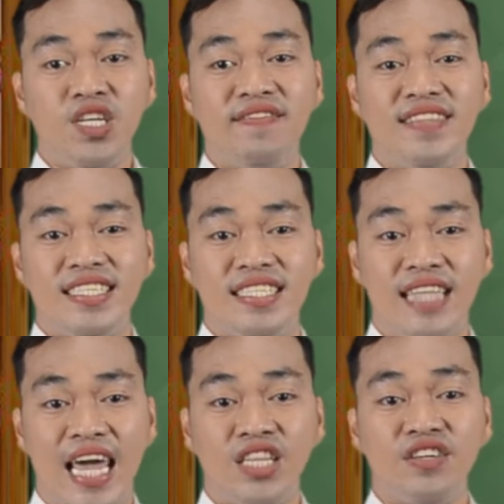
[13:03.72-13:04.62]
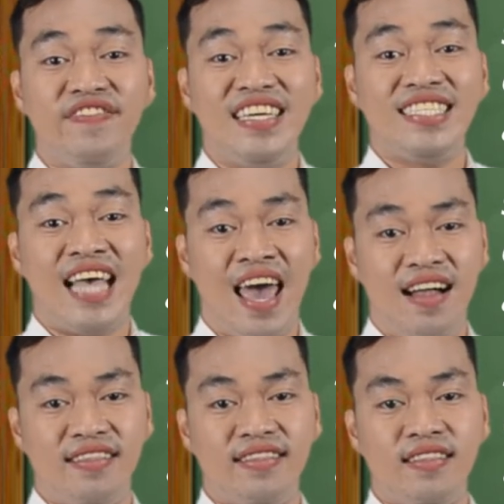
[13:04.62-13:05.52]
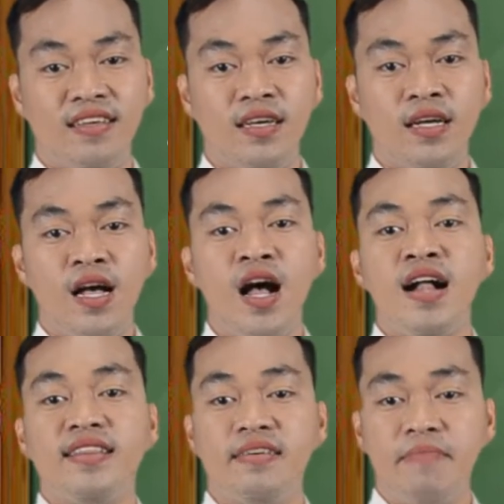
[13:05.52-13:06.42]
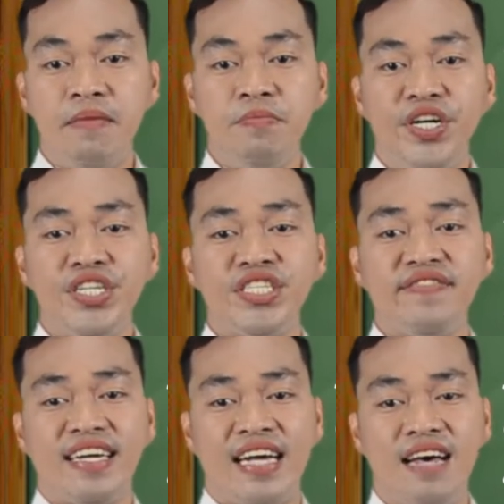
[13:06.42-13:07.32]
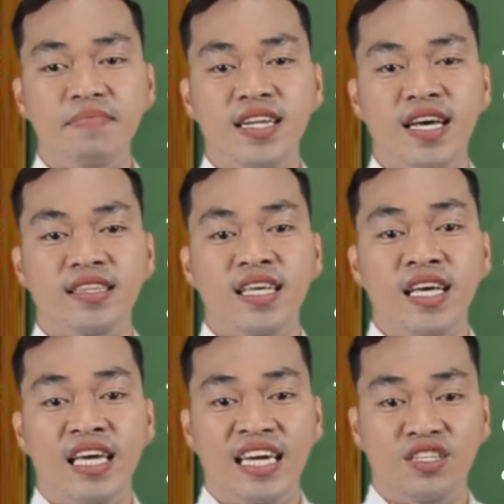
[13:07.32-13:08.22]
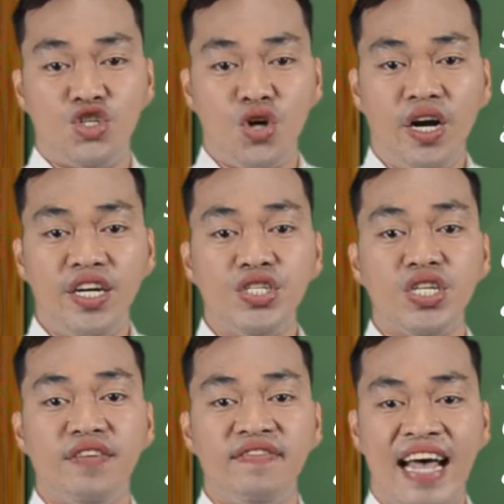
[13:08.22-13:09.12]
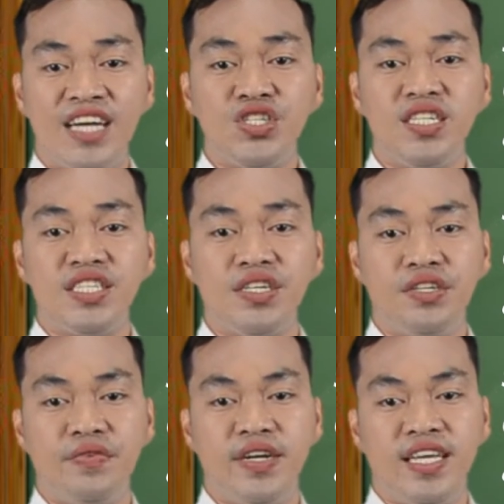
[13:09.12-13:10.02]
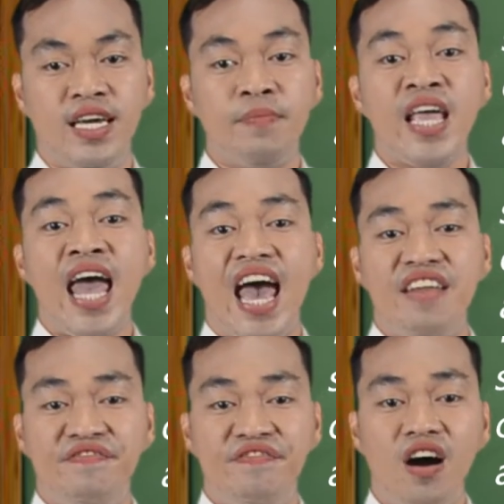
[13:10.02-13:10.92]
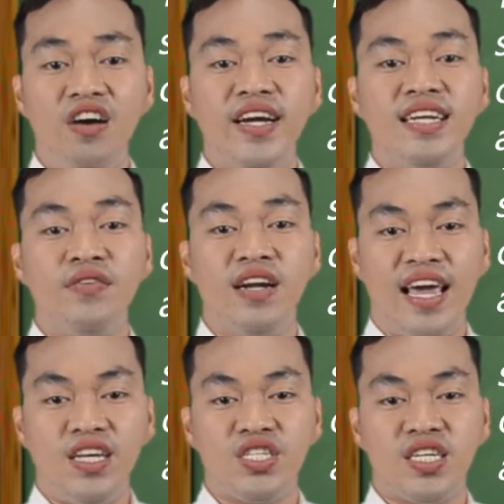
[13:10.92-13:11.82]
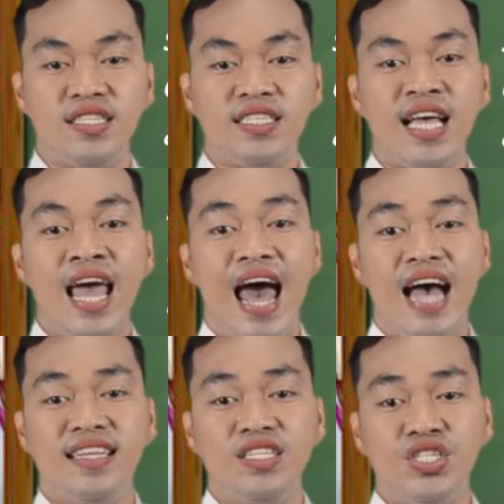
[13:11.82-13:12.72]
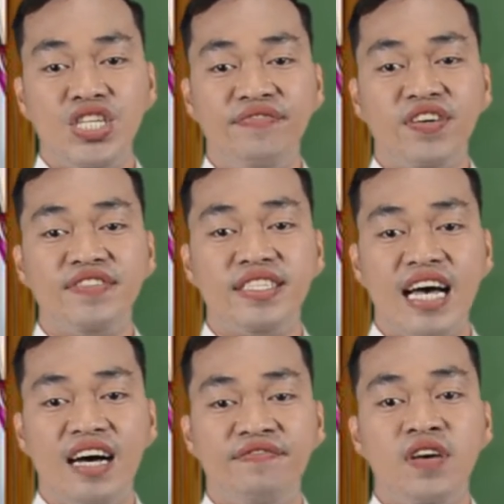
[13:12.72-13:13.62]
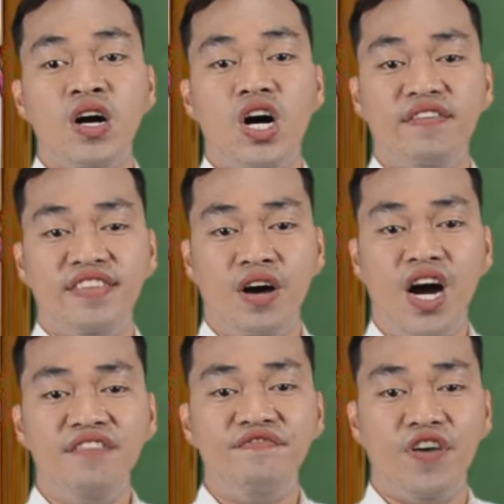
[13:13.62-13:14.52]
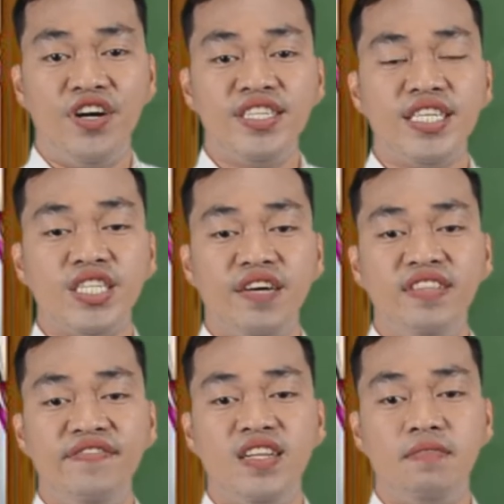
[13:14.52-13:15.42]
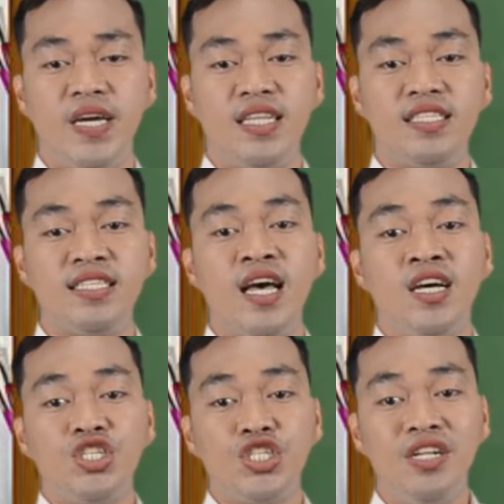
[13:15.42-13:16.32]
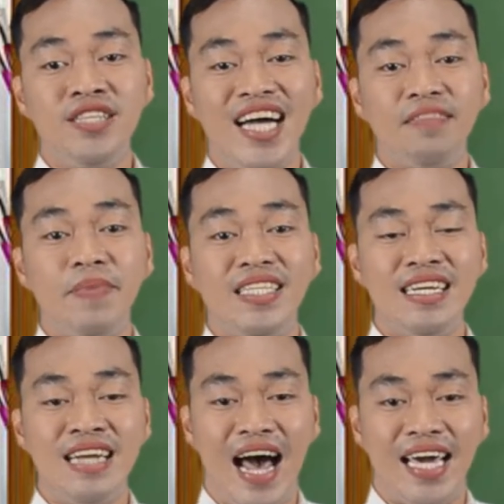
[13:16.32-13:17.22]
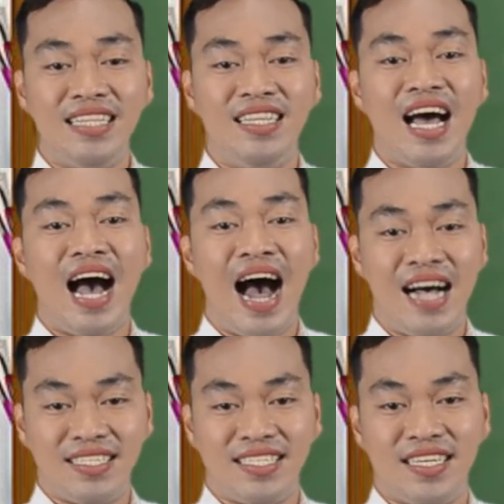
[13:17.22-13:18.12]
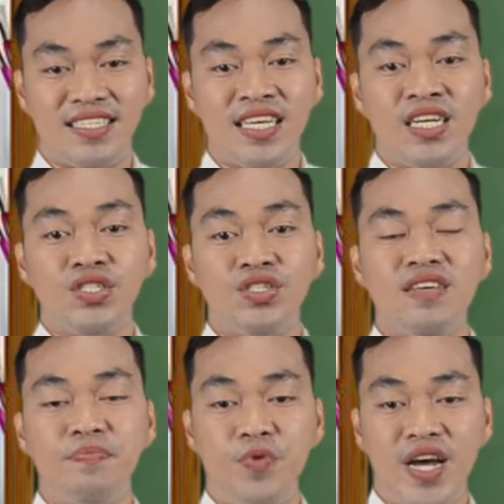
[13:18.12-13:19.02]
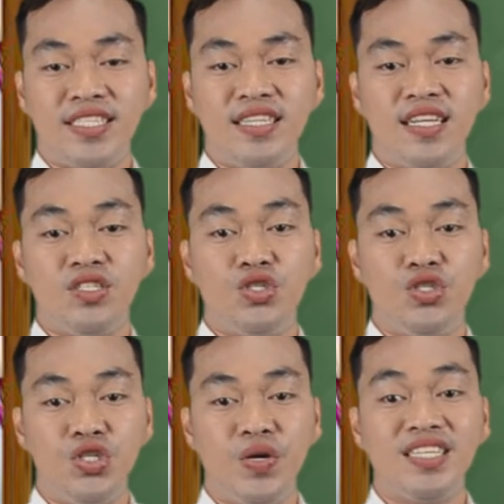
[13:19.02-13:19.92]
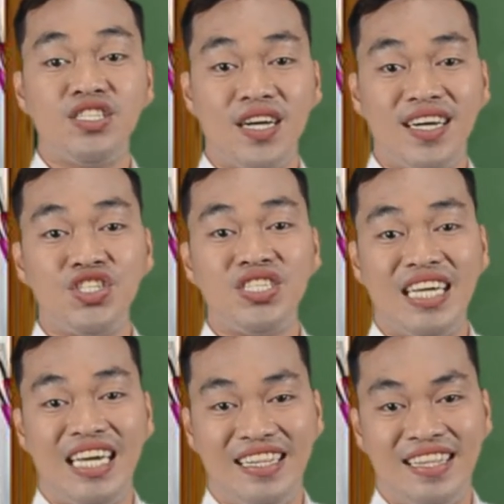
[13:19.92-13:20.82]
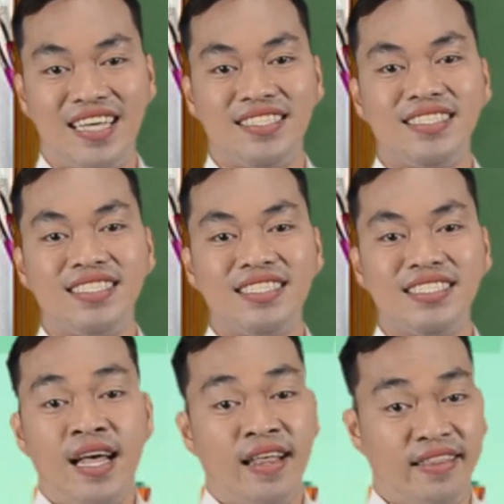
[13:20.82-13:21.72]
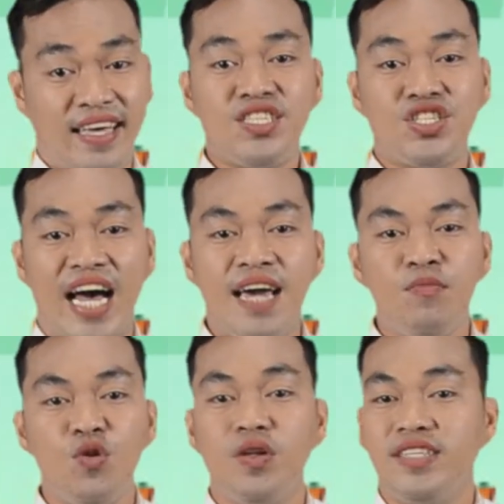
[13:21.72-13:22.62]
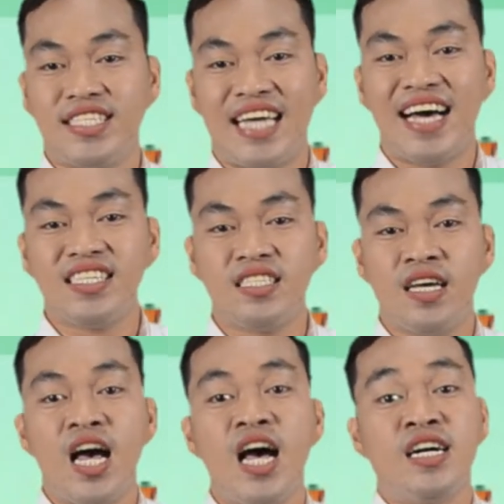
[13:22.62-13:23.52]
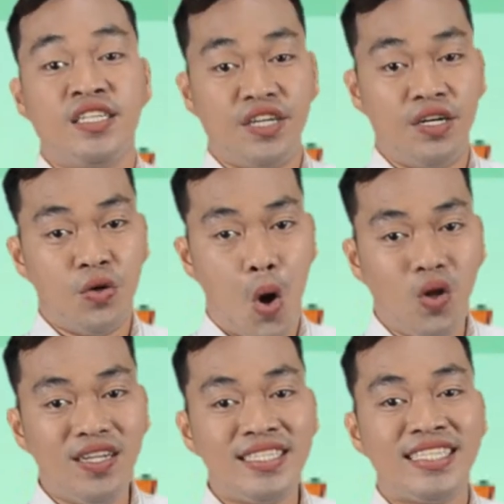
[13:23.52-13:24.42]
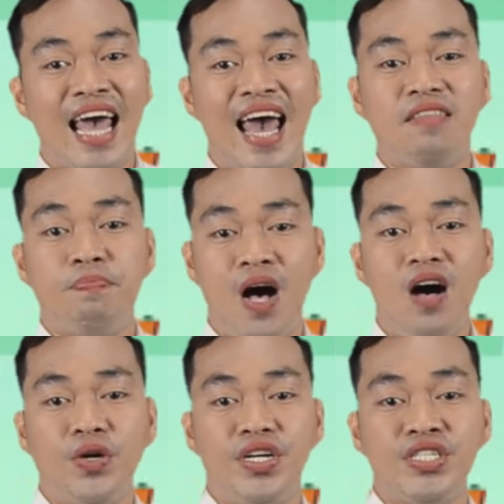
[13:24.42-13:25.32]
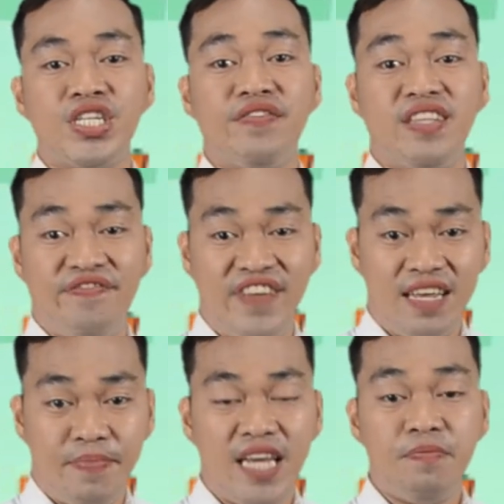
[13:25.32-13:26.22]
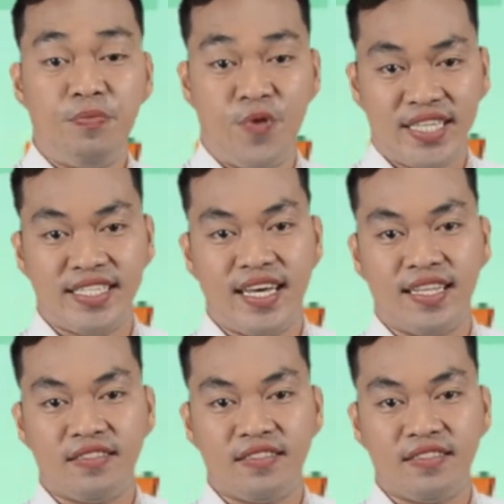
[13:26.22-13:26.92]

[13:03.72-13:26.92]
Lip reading: of the state of his health. The members of the Cabinet in charge of national security and foreign relations and the Chief of Staff of the Armed Forces of the Philippines shall not be denied access to the President during such illness. This time, we will discuss the roles and powers of the Philippine President.